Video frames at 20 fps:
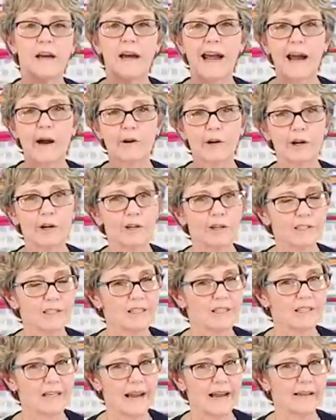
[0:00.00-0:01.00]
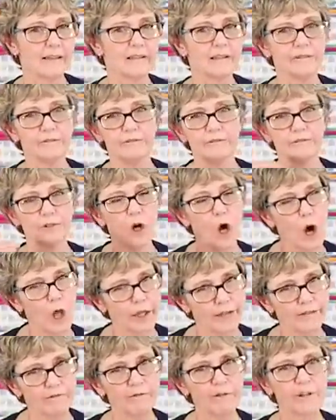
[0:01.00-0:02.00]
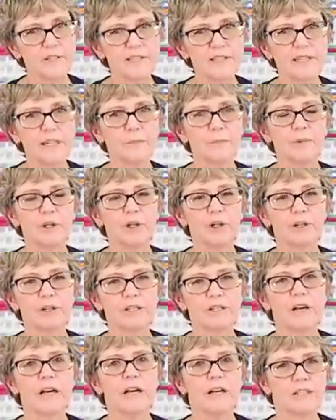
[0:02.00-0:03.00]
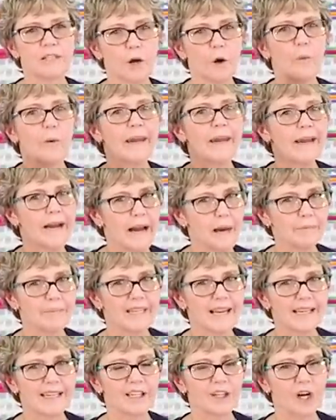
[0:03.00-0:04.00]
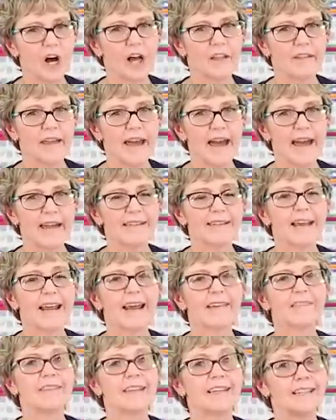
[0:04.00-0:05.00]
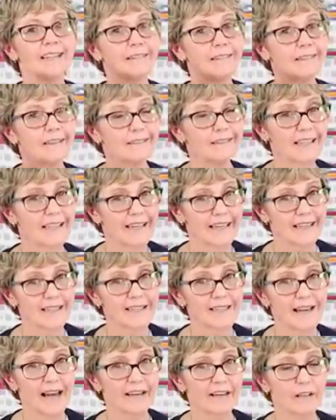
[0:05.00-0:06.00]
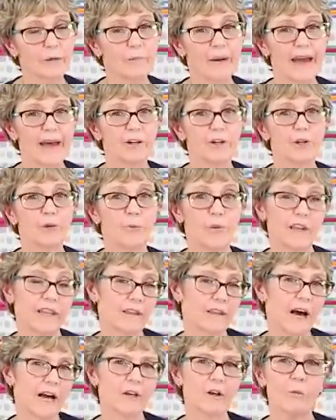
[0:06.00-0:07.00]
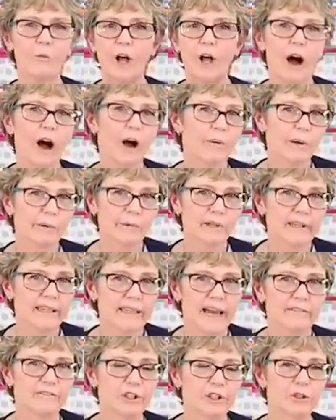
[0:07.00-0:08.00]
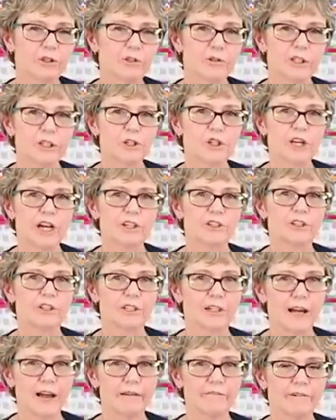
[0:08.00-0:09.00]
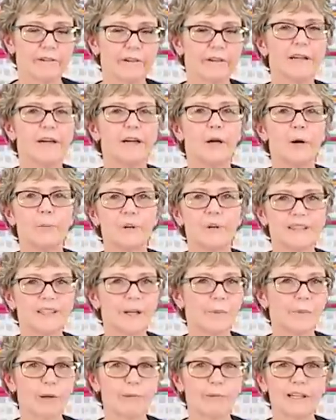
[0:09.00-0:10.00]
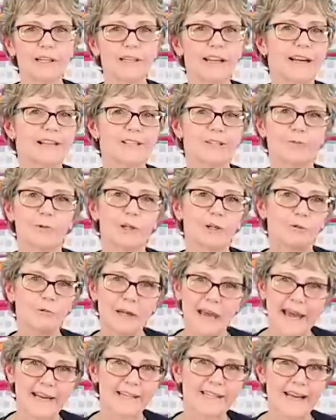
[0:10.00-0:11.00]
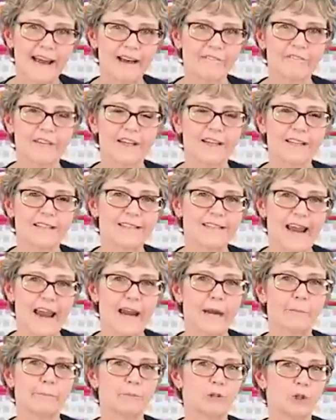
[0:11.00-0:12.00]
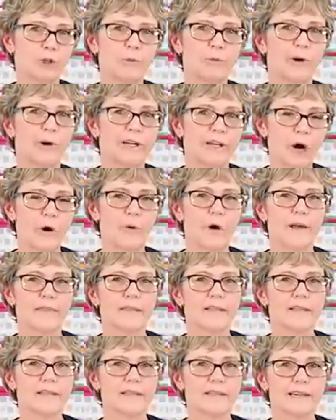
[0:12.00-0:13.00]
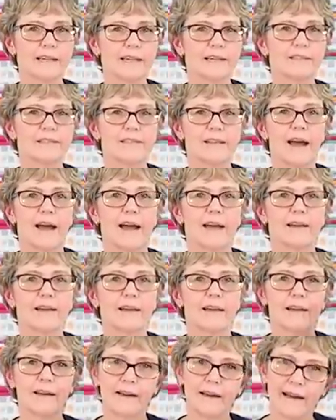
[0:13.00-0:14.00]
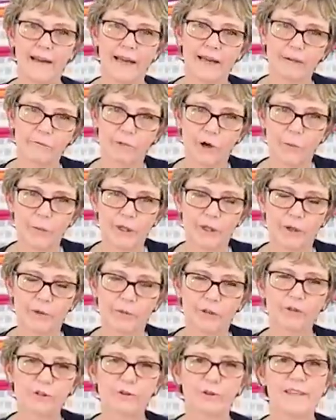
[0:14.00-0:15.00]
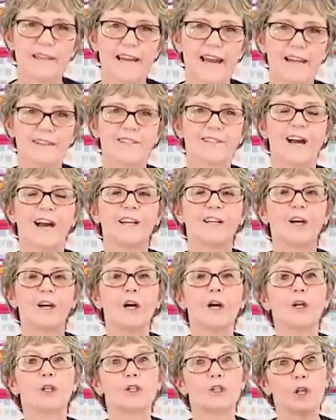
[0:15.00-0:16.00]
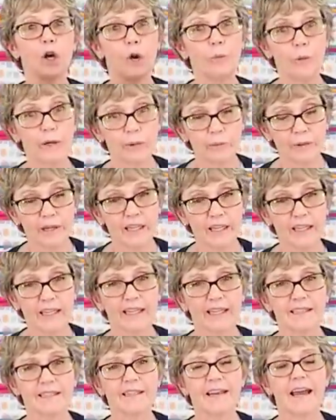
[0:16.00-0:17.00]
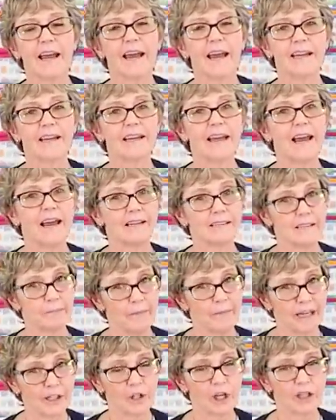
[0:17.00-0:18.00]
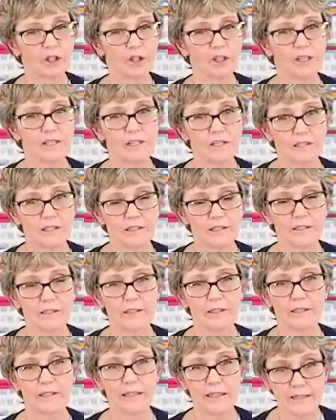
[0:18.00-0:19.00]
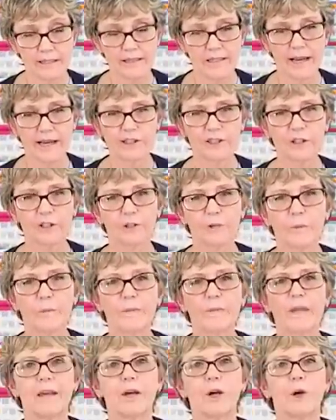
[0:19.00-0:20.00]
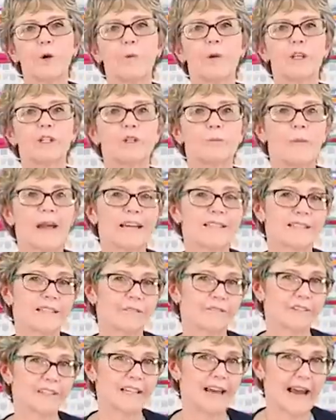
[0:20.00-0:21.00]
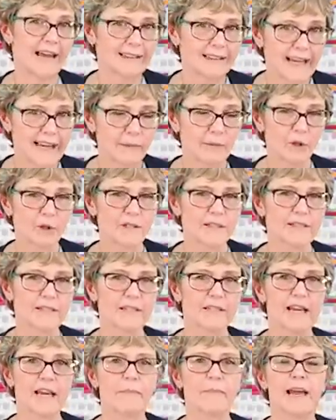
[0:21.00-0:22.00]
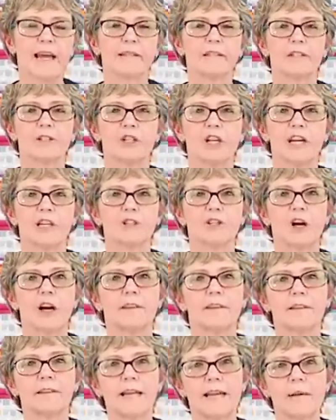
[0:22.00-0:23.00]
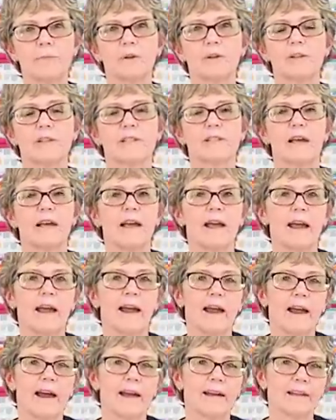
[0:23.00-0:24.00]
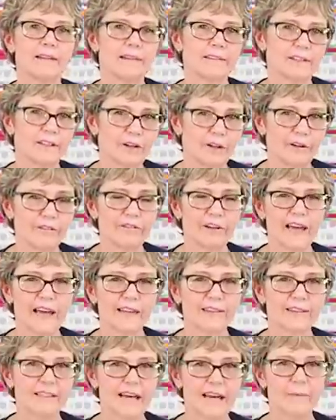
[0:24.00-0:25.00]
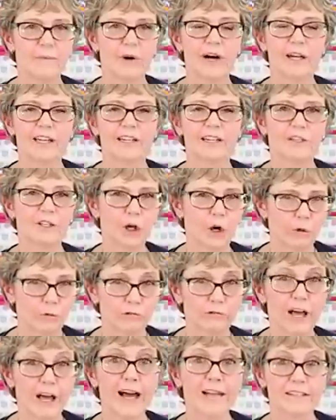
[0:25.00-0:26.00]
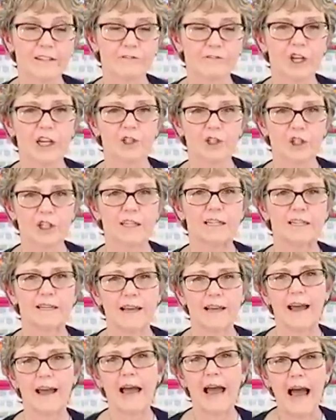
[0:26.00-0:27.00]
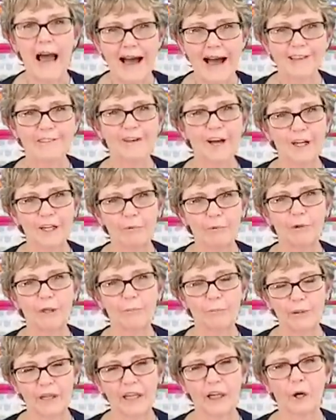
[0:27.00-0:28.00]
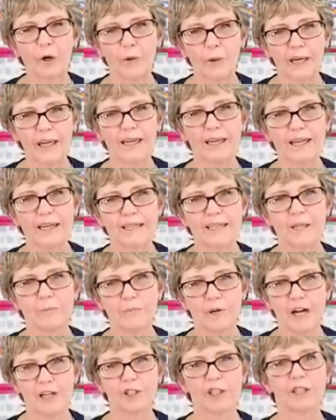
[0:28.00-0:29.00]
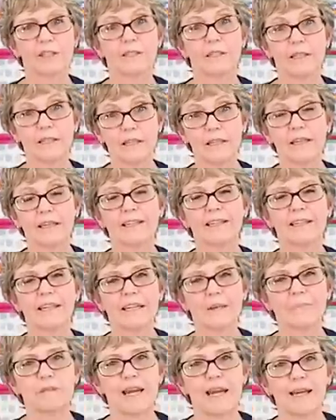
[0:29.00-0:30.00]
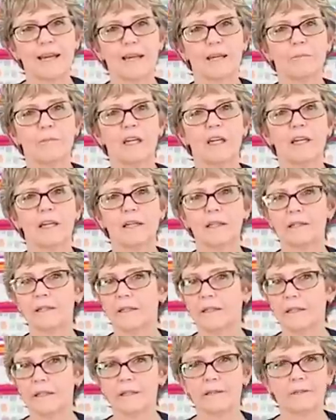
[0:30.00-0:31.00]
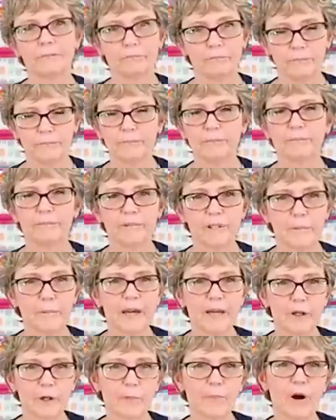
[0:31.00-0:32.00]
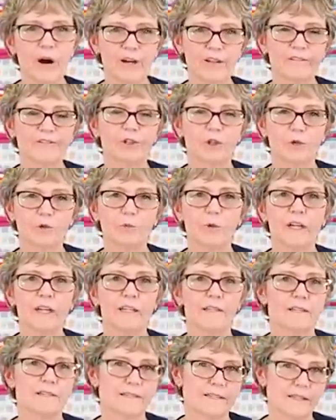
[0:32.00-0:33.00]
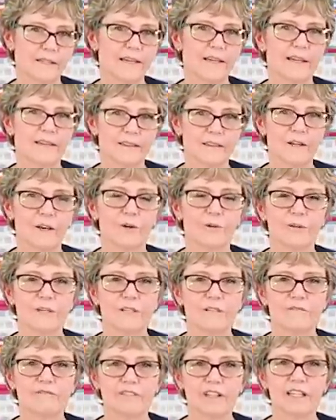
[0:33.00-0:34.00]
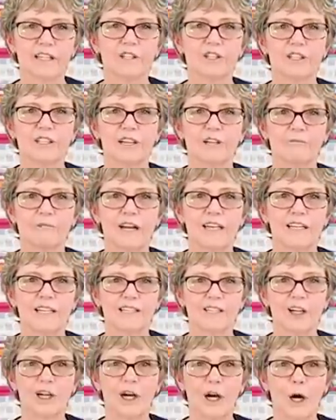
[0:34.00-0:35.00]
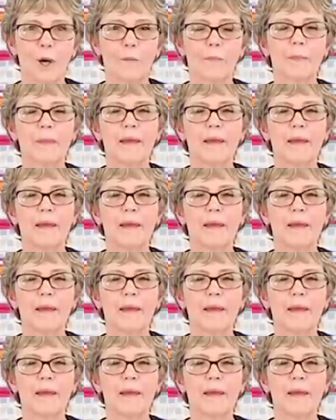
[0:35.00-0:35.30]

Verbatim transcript: our current style of calling for zippers. So we updated all that. And then the inside of the pattern, we thought, well, all we really have to do is change the cover. But then we realized, well, you can't have a name two point oh on this inside and Roman numeral two on the outside. So we went in and had to make changes to the inside too, which meant if it had labels, the name had to change on the labels. And, you know, if it had the name on it. So lots of changes. It, I thought it would be a quick and easy project. It ended up taking me the better part of two weeks to get those finished and ready to go.